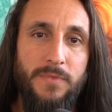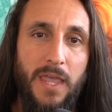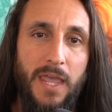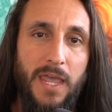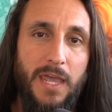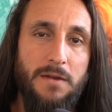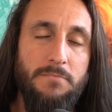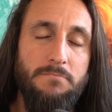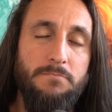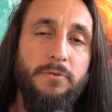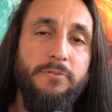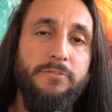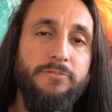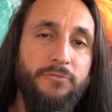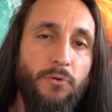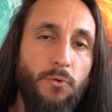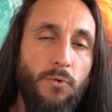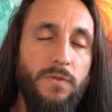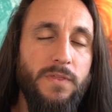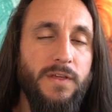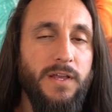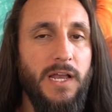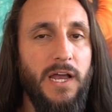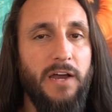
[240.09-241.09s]
And
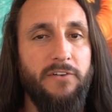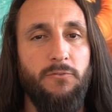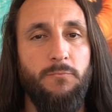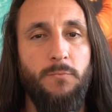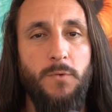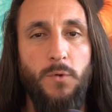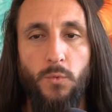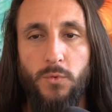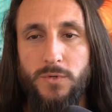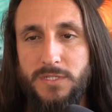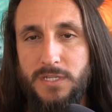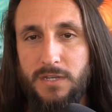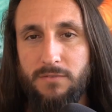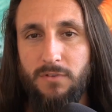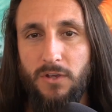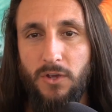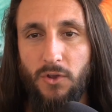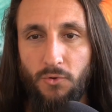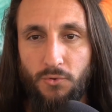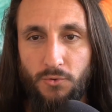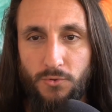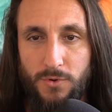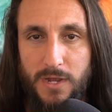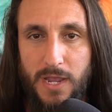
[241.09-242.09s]
before the government was even
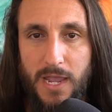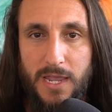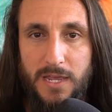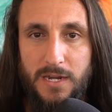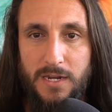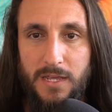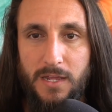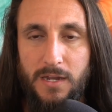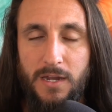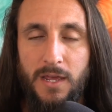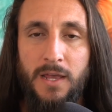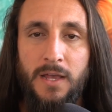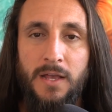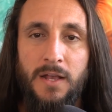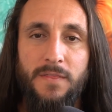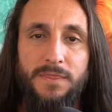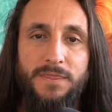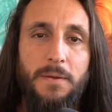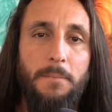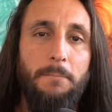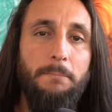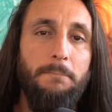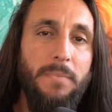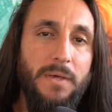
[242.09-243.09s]
created,
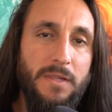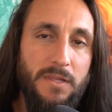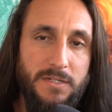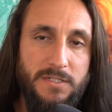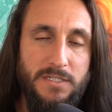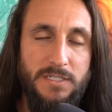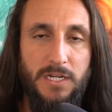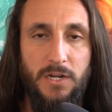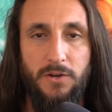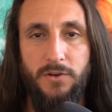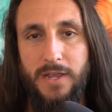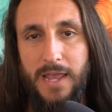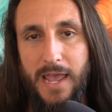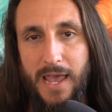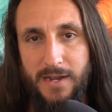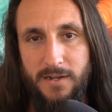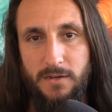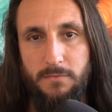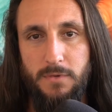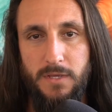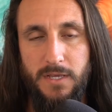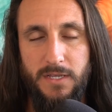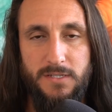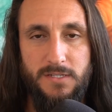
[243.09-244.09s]
the military had
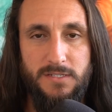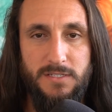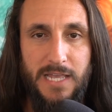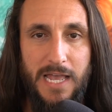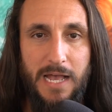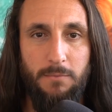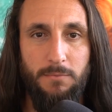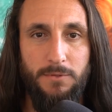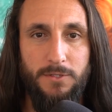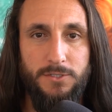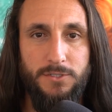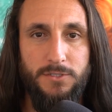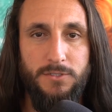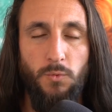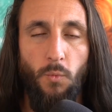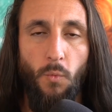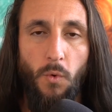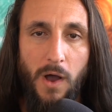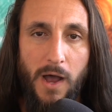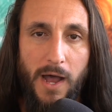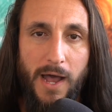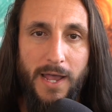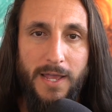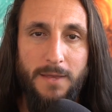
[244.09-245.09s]
to be established.
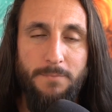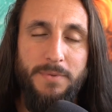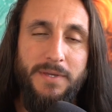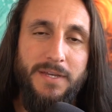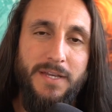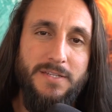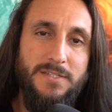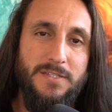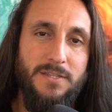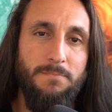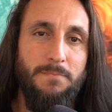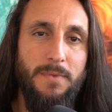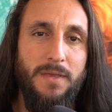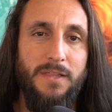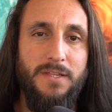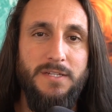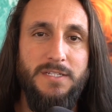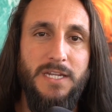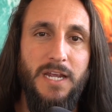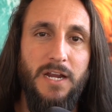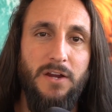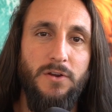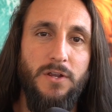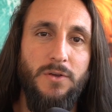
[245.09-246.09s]
Why? Because the
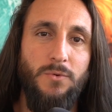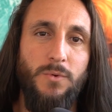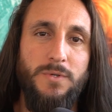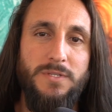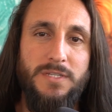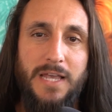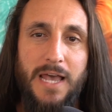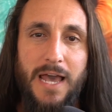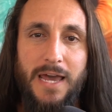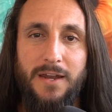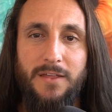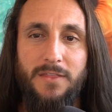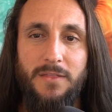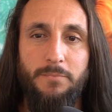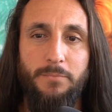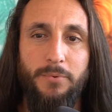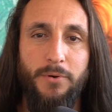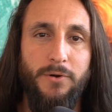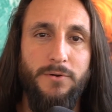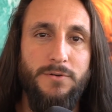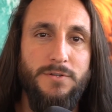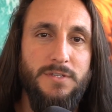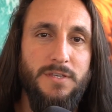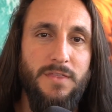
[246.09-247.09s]
military was kind of the
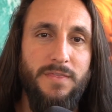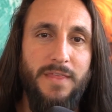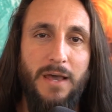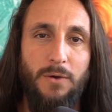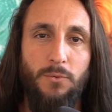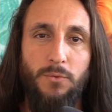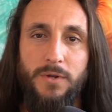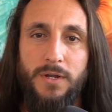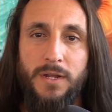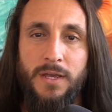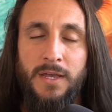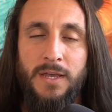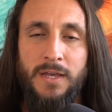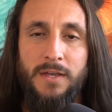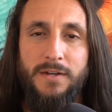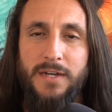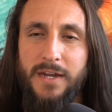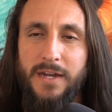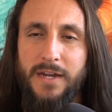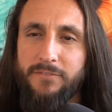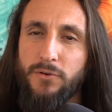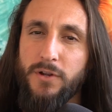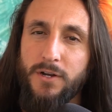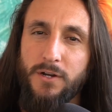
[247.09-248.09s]
person that would
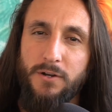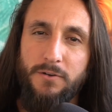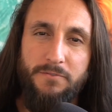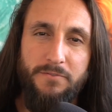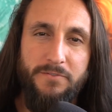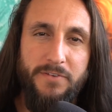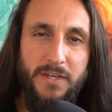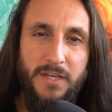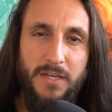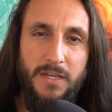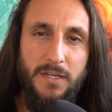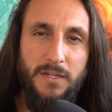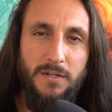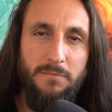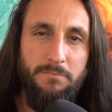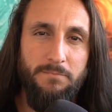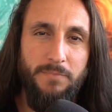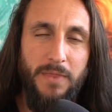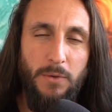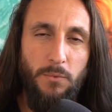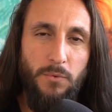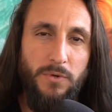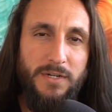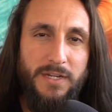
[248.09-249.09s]
never intervene.
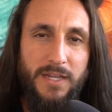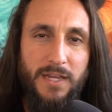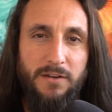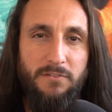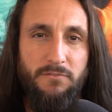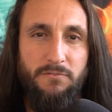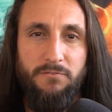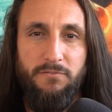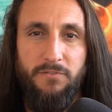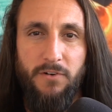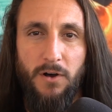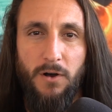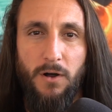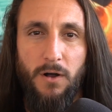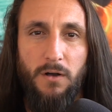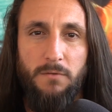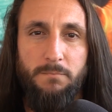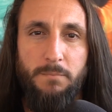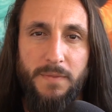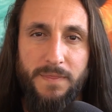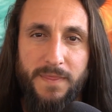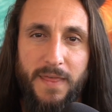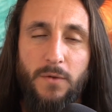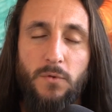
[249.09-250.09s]
They wouldn't get
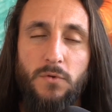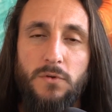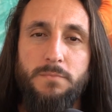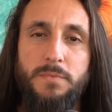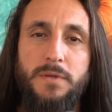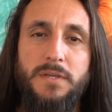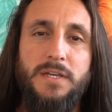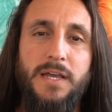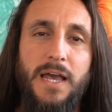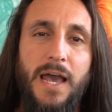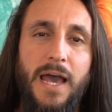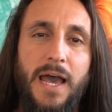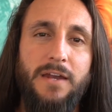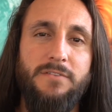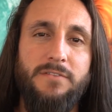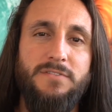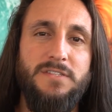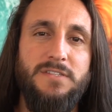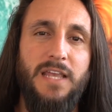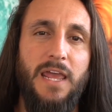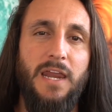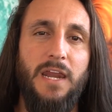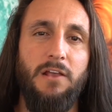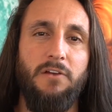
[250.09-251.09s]
involved, but they would be kind of
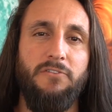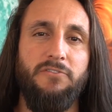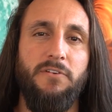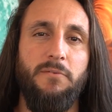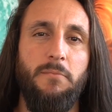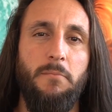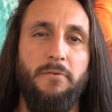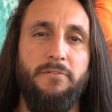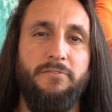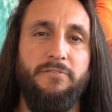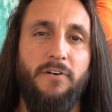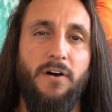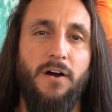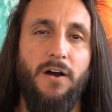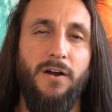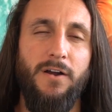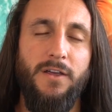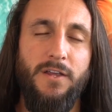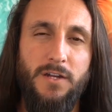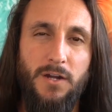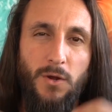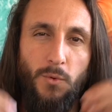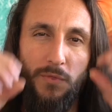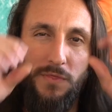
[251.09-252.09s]
standing from afar,
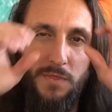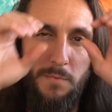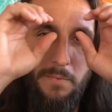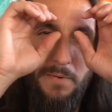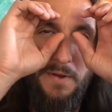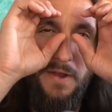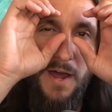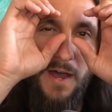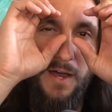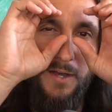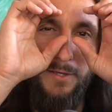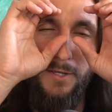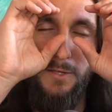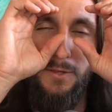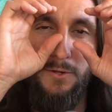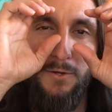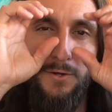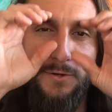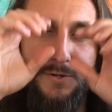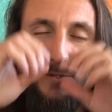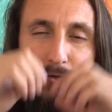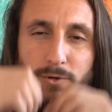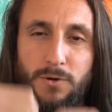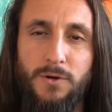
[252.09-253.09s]
with the
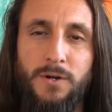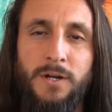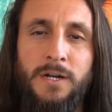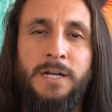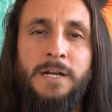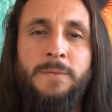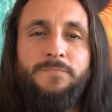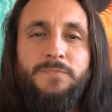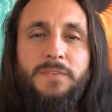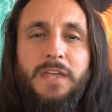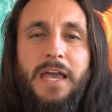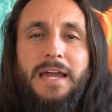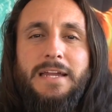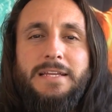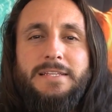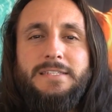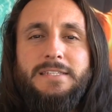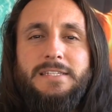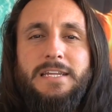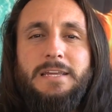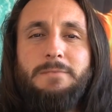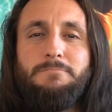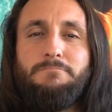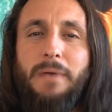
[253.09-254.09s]
binoculars, or kind of
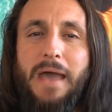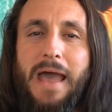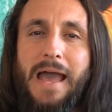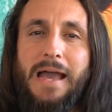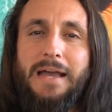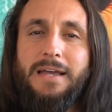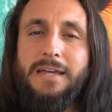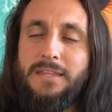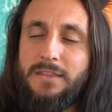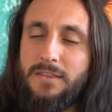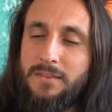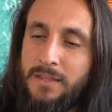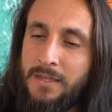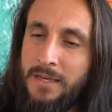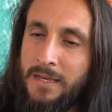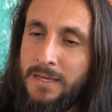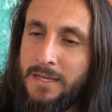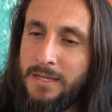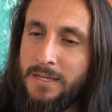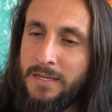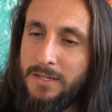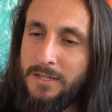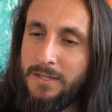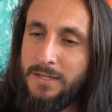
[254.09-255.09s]
sitting back and
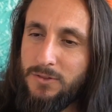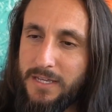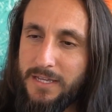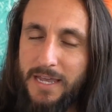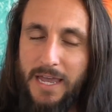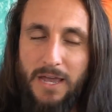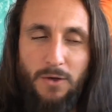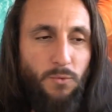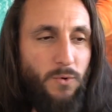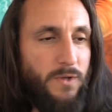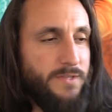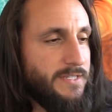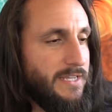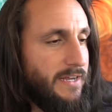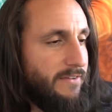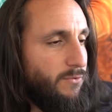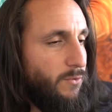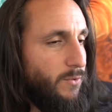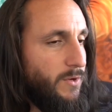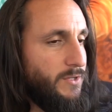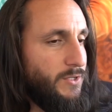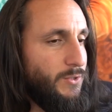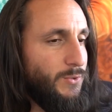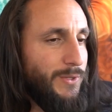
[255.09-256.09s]
looking at what's
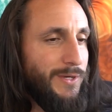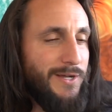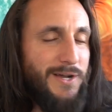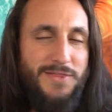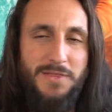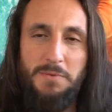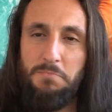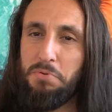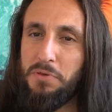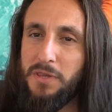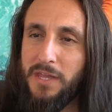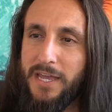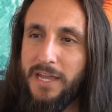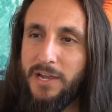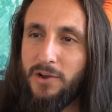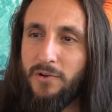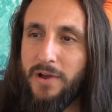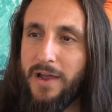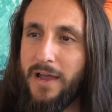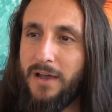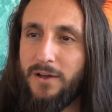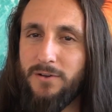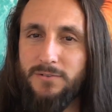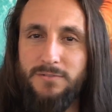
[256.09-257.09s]
everyone doing on the
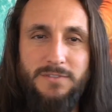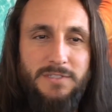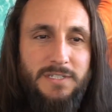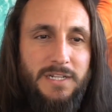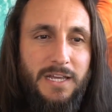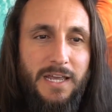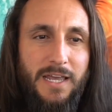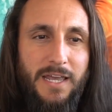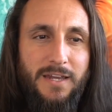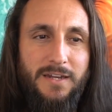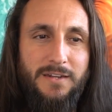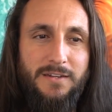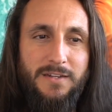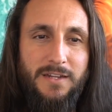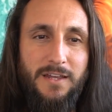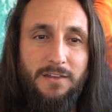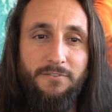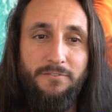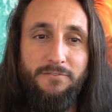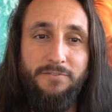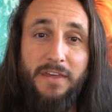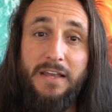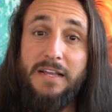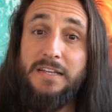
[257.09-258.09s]
playground. And
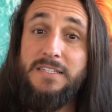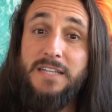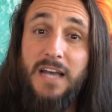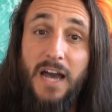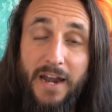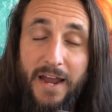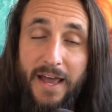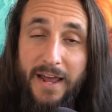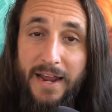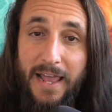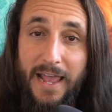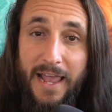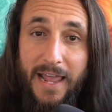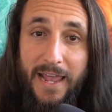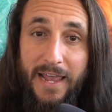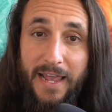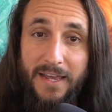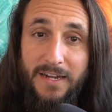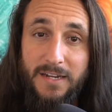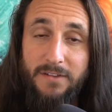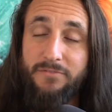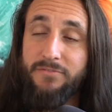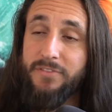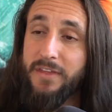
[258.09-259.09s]
if things got out of
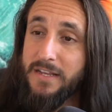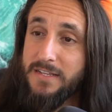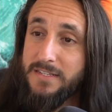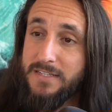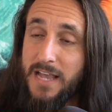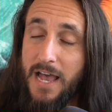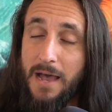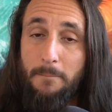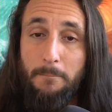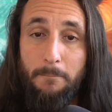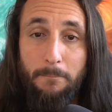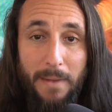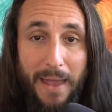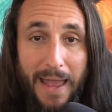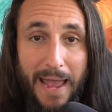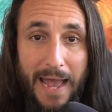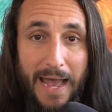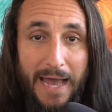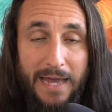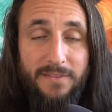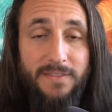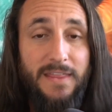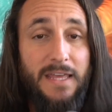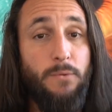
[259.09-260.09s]
hand, if things got
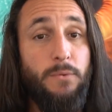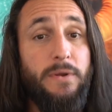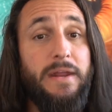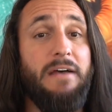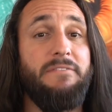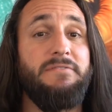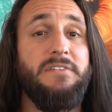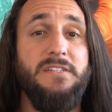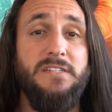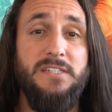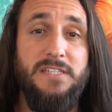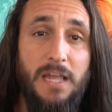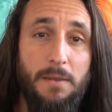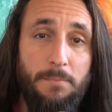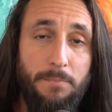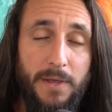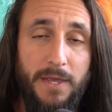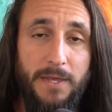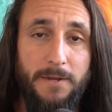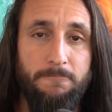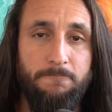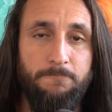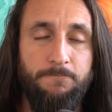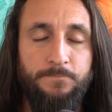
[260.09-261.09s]
bad, they would have to step
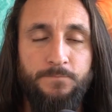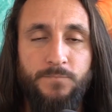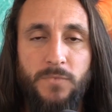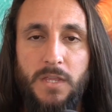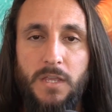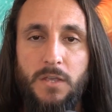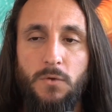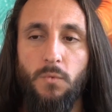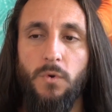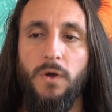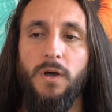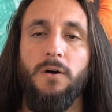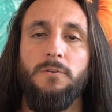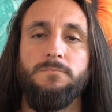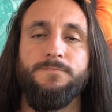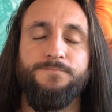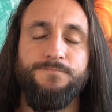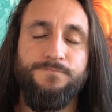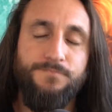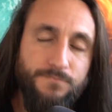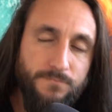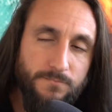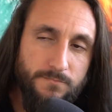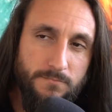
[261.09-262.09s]
in. Well,
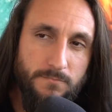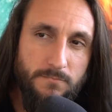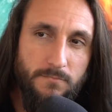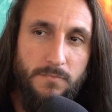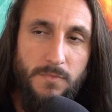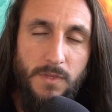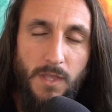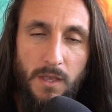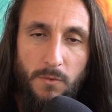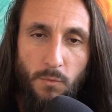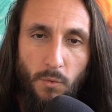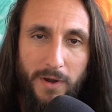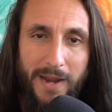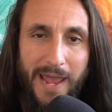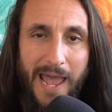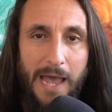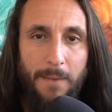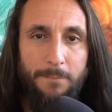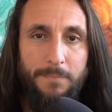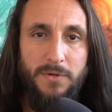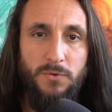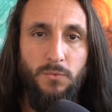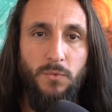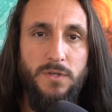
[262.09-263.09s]
what
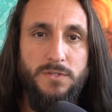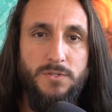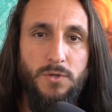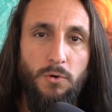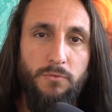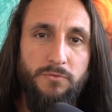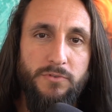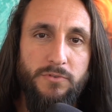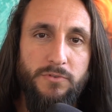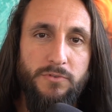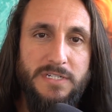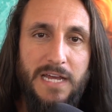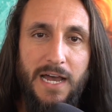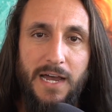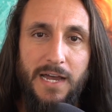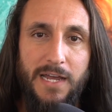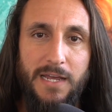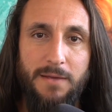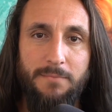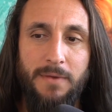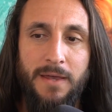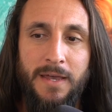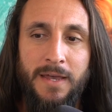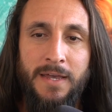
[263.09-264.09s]
happened was, over
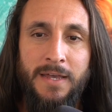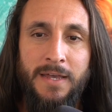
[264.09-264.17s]
time,